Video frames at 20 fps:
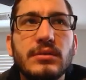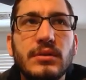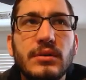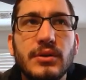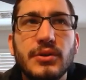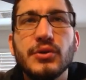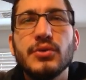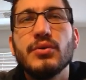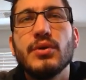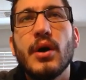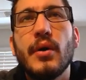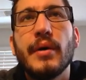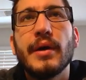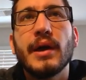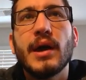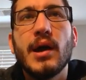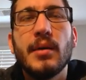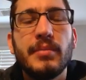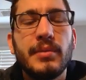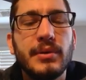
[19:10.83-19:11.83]
You going
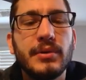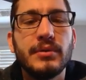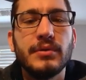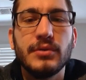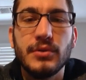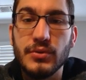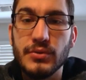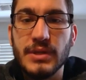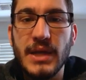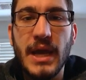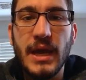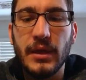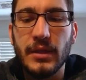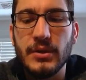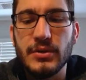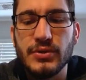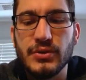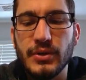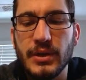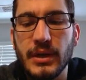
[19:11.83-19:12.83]
up and you taking the
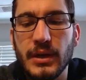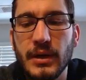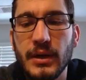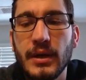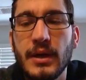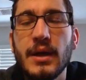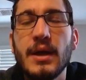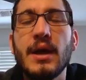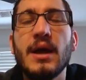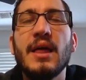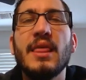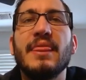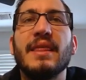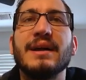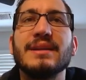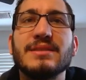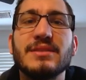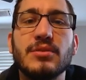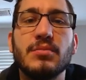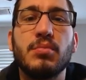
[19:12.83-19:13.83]
drink.
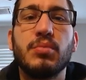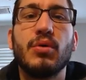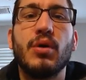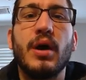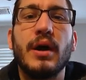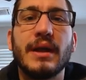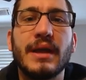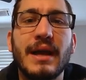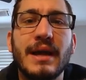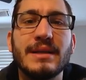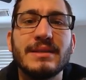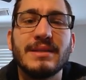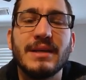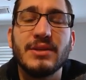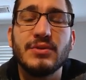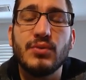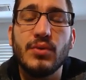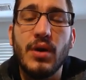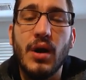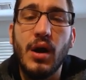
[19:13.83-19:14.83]
That's the broadcast.
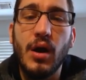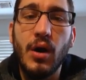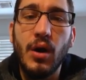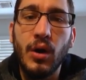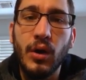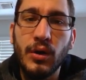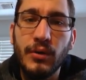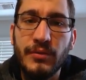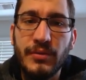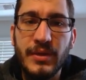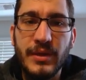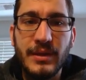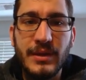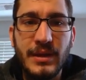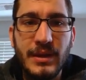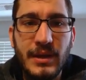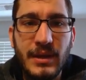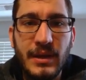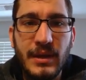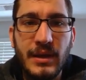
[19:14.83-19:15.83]
That's where all of the
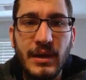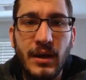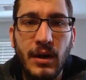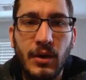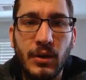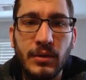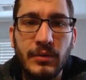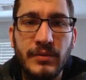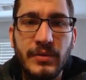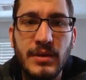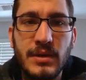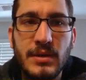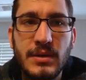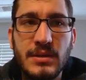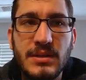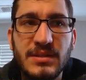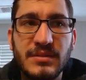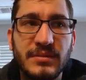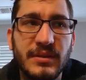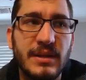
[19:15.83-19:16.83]

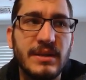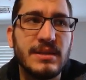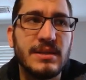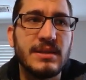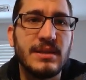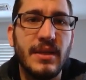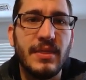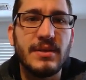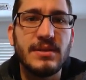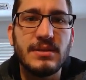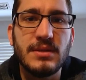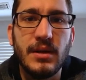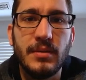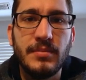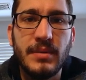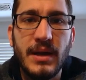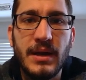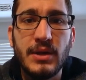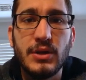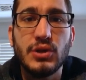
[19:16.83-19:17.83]
devices on the
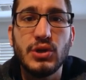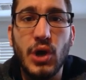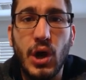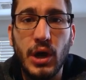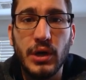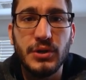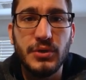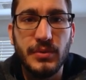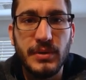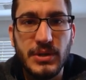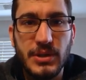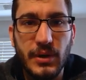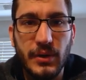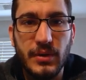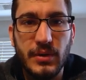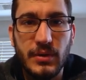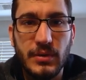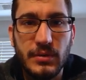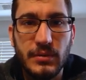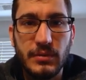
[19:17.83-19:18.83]
subnet talk to each other.